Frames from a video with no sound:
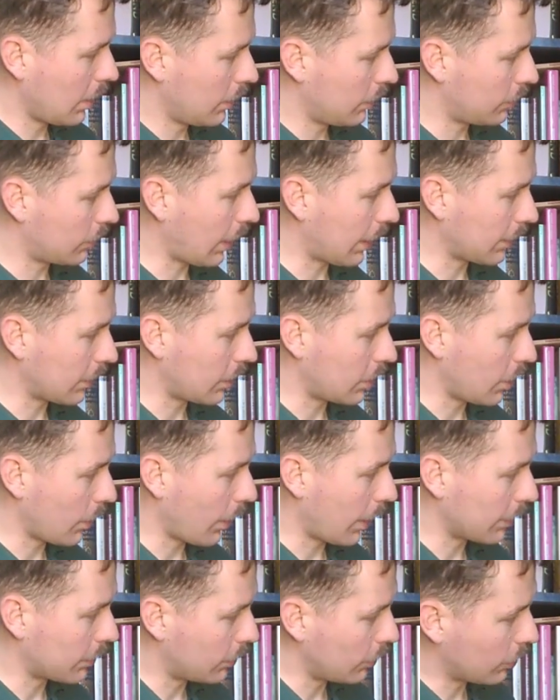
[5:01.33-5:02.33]
standard
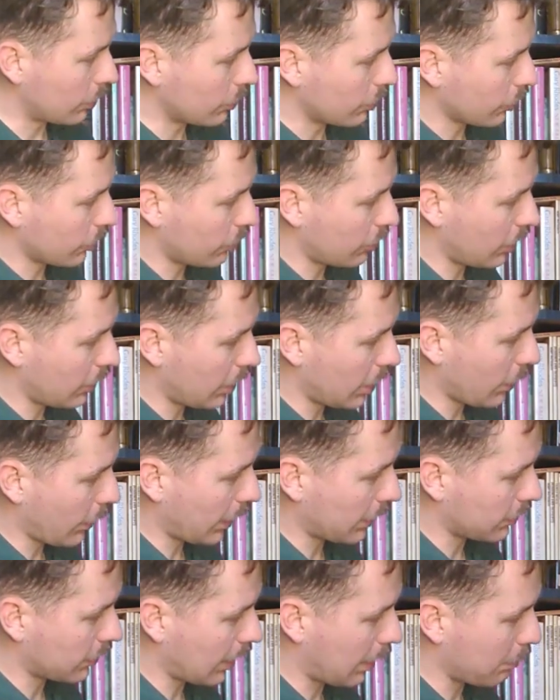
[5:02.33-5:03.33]
US. You can just see the
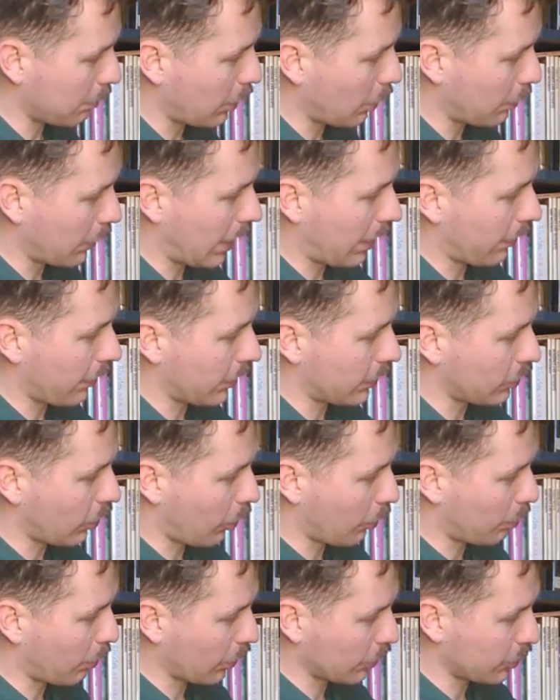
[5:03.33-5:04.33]
US stamp up there at the
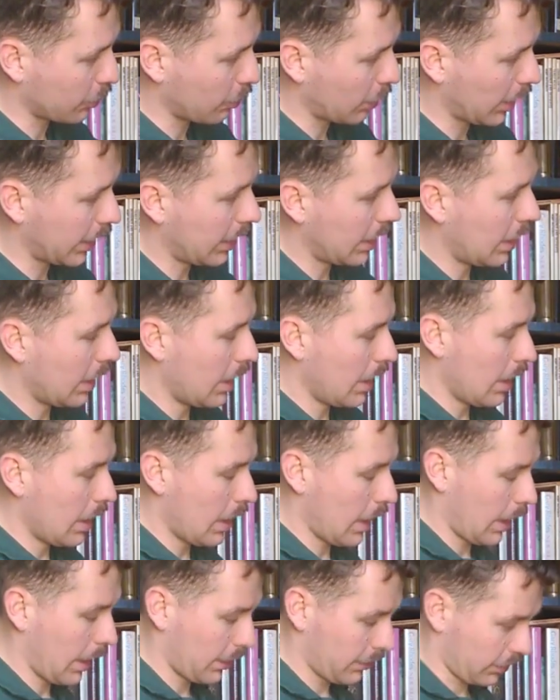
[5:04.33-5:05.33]
top, possibly.
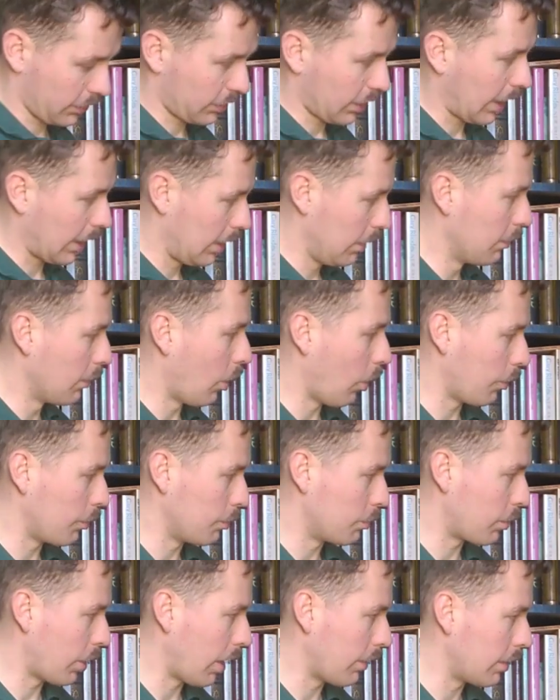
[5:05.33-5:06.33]
As I say,
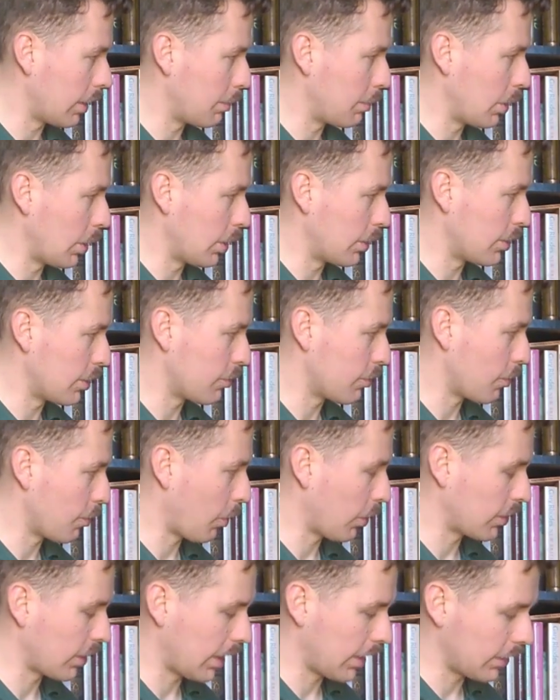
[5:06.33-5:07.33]
often privately purchased from
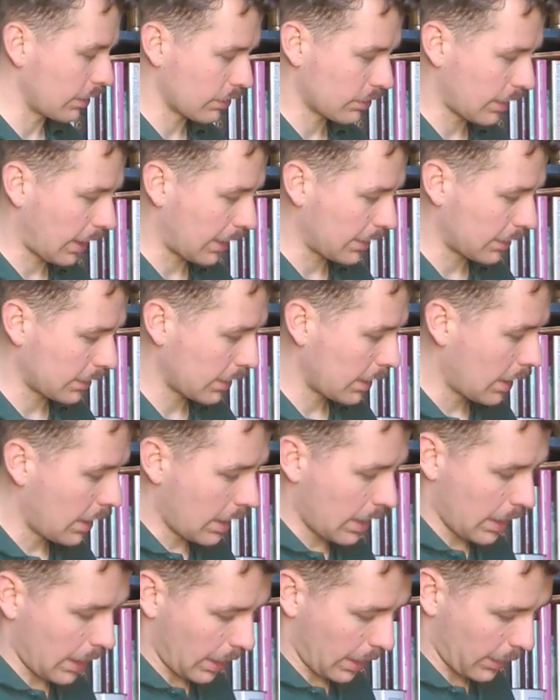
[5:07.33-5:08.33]
what I understand.
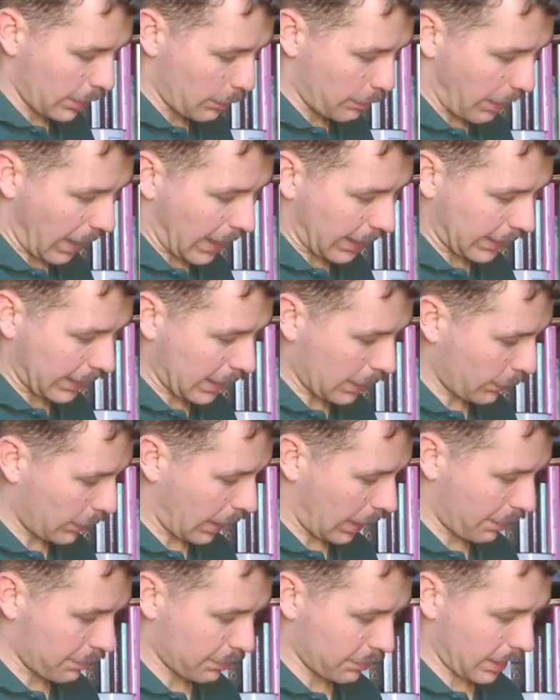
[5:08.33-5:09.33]
At the back here we
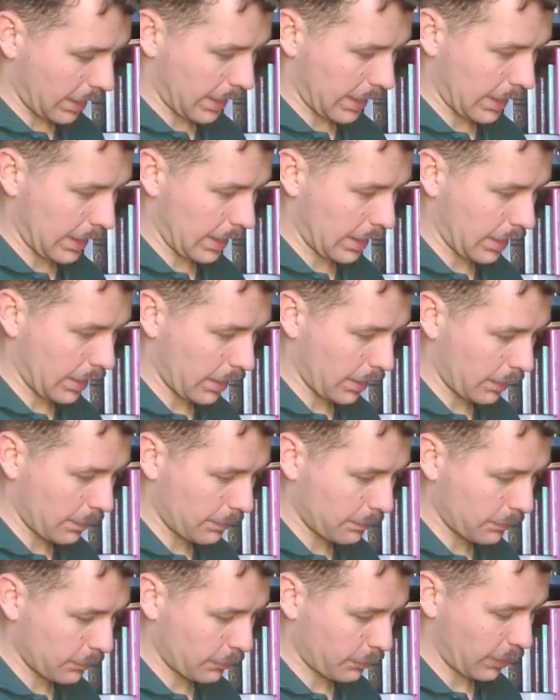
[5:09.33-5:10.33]
have a
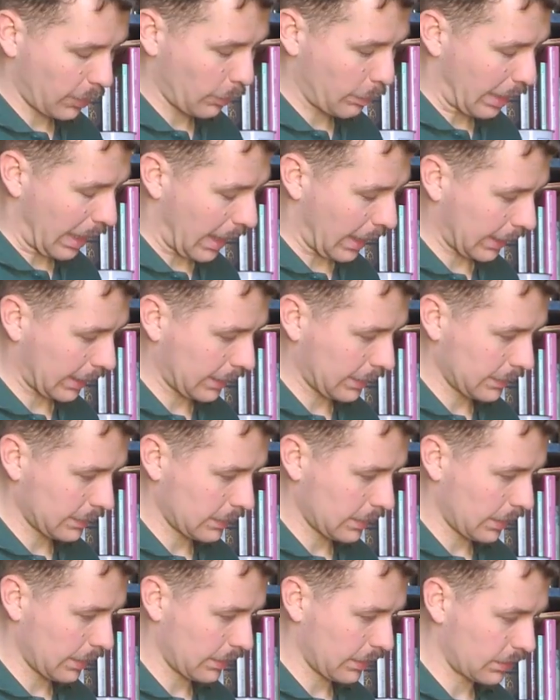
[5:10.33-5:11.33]
field pack
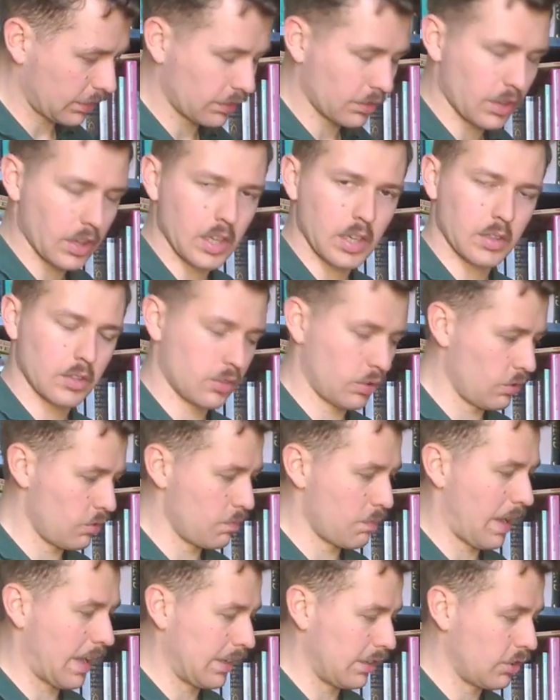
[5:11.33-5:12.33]
and this is the
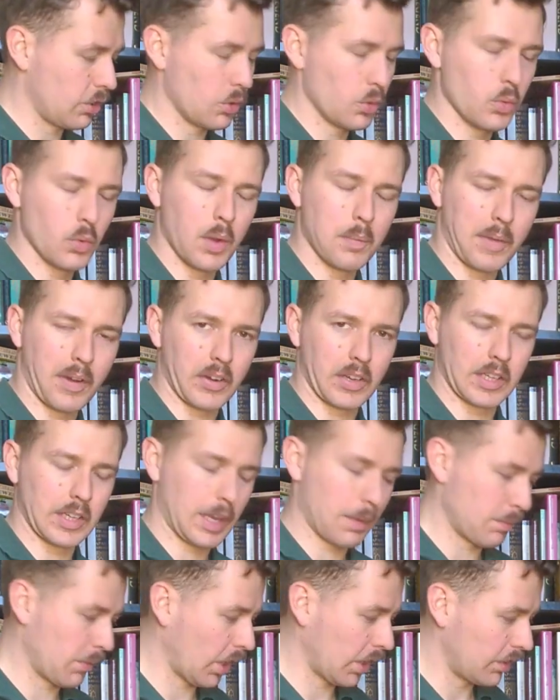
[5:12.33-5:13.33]
made to American
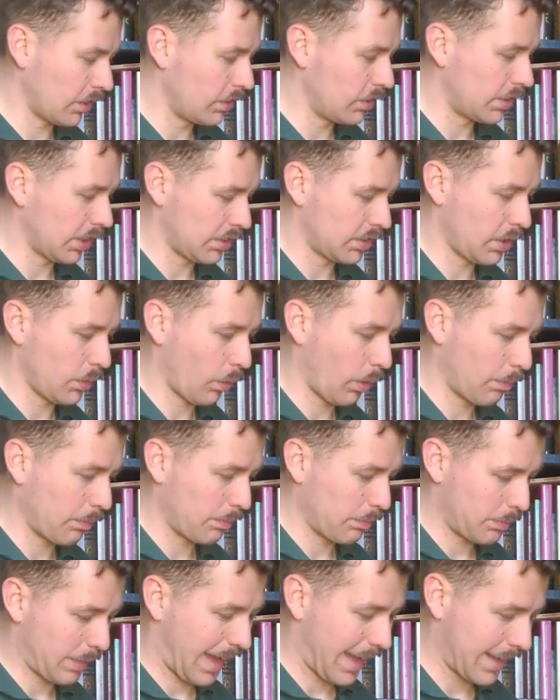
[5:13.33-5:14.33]
M1961
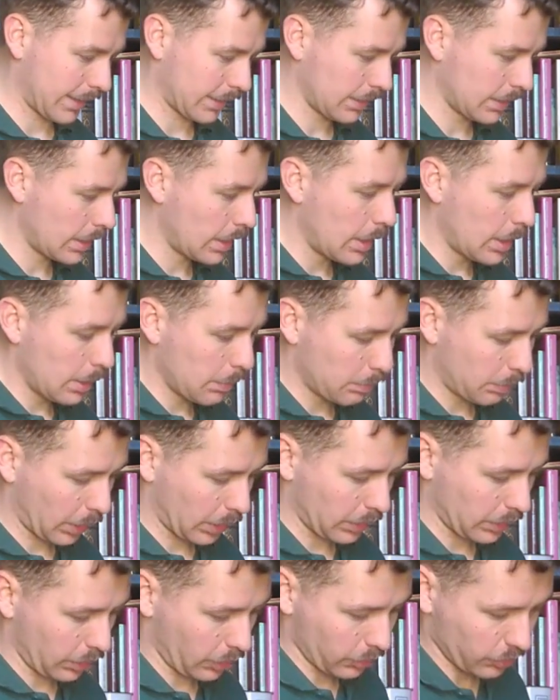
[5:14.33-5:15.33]
pattern,
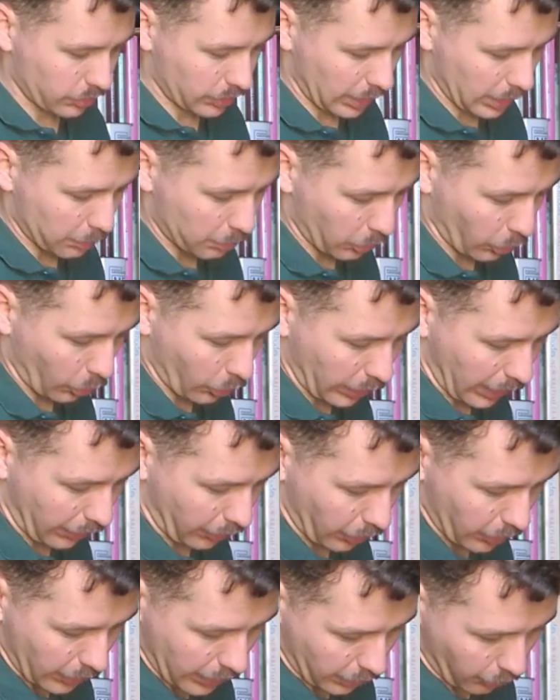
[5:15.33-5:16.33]
but you can see the broad
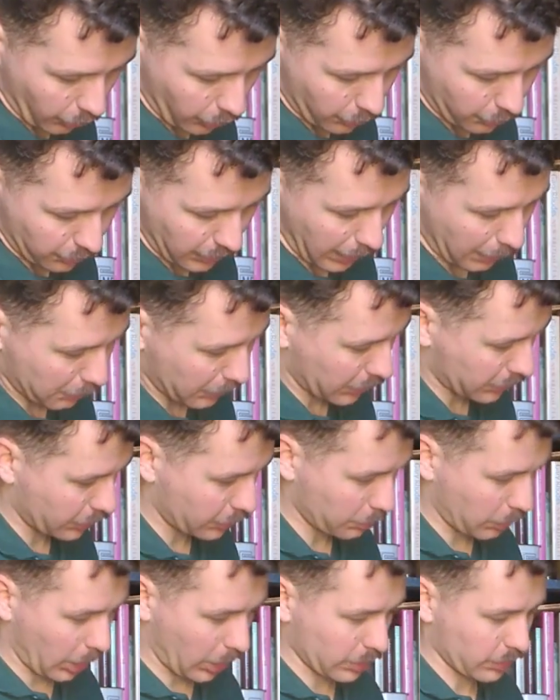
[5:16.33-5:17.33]
arrow here on the flap. This
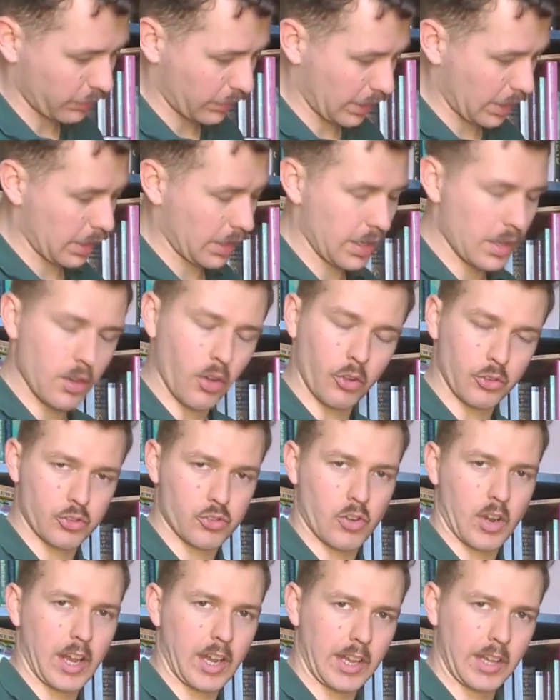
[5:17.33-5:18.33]
is part of the
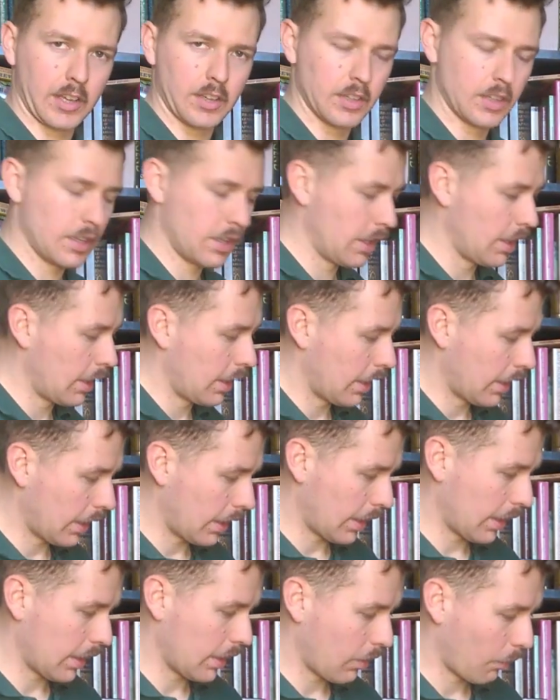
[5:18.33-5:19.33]
Australian
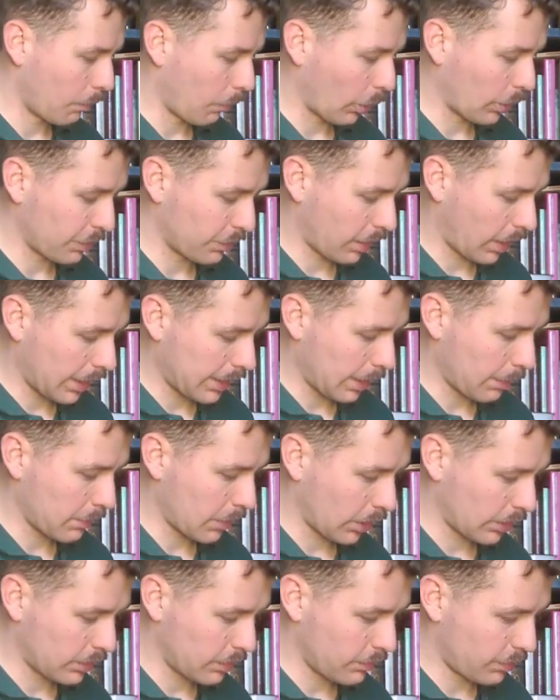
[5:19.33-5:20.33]
modified
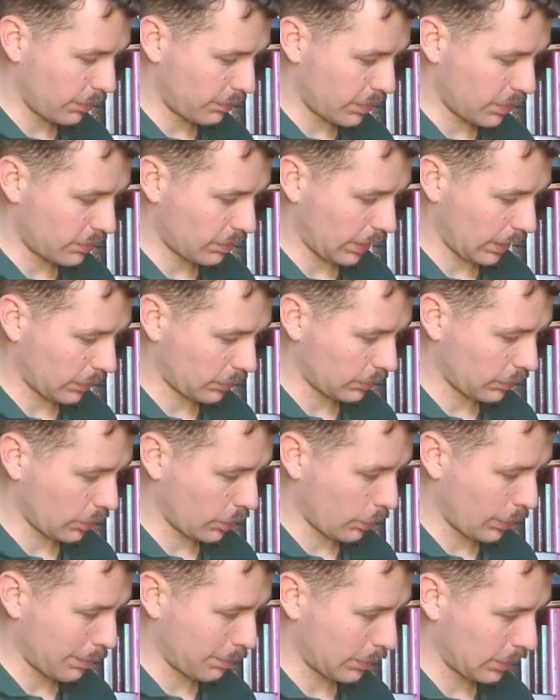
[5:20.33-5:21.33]
M1956
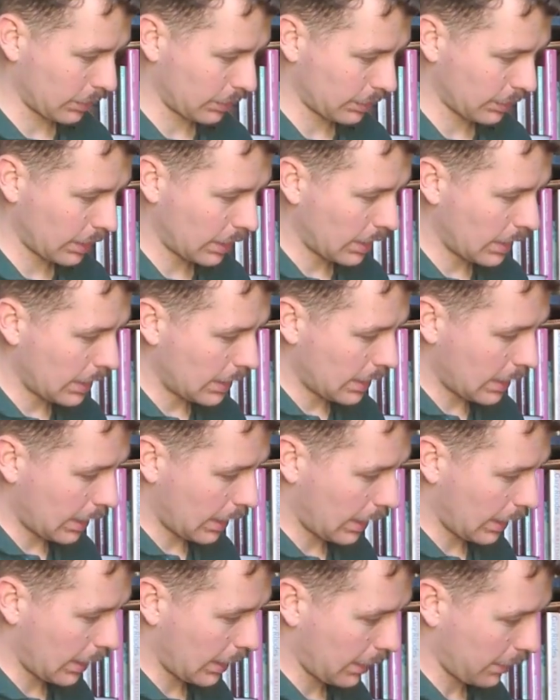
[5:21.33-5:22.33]
equipment,
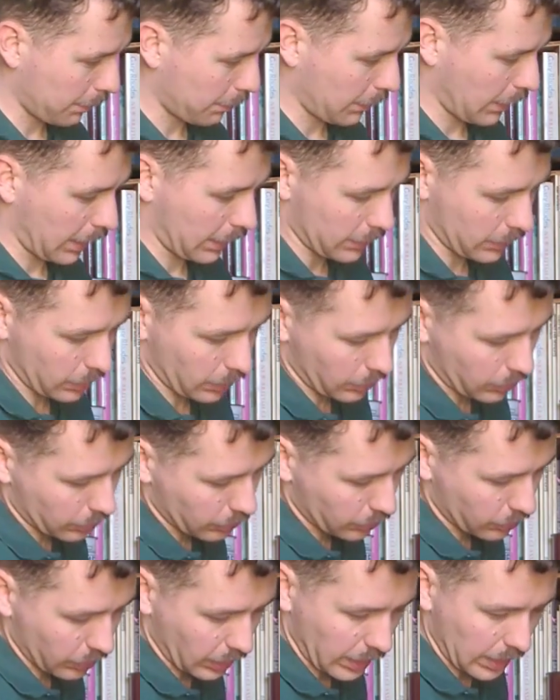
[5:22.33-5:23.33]
and you
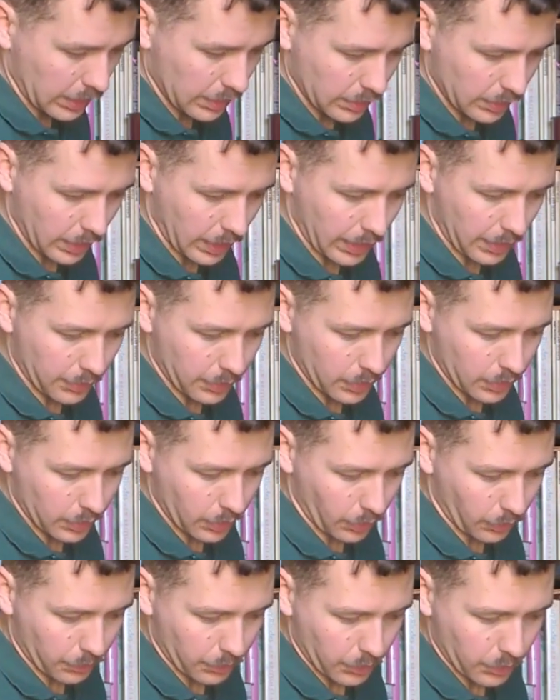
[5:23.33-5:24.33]
can see
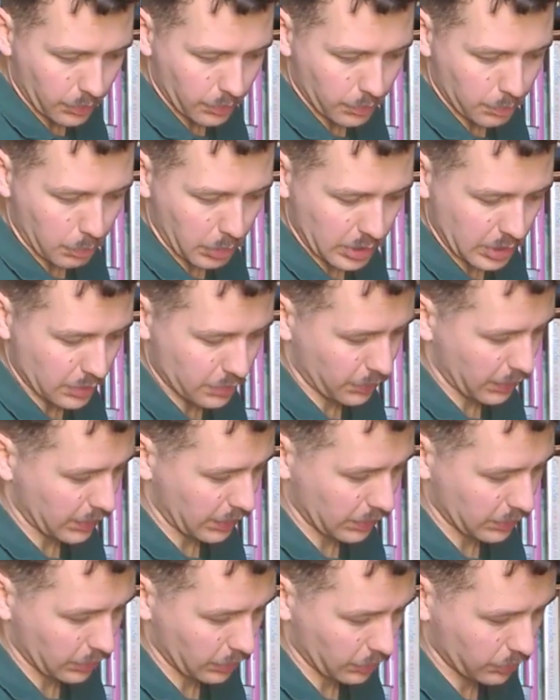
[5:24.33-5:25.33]
the British
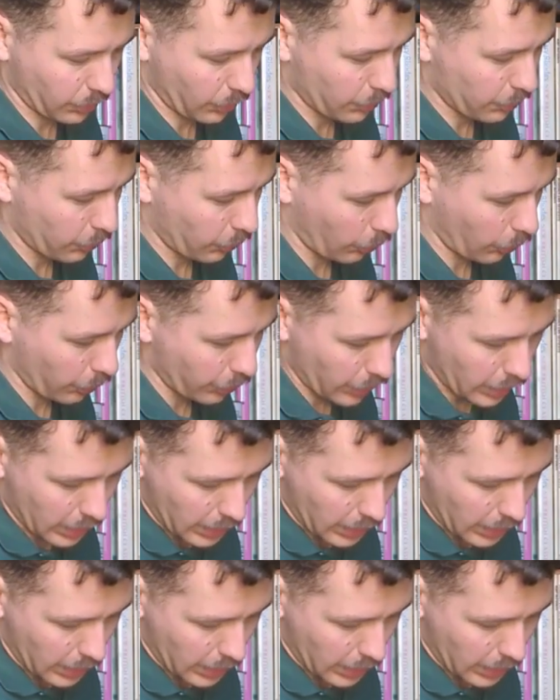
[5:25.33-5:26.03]
fittings and so forth,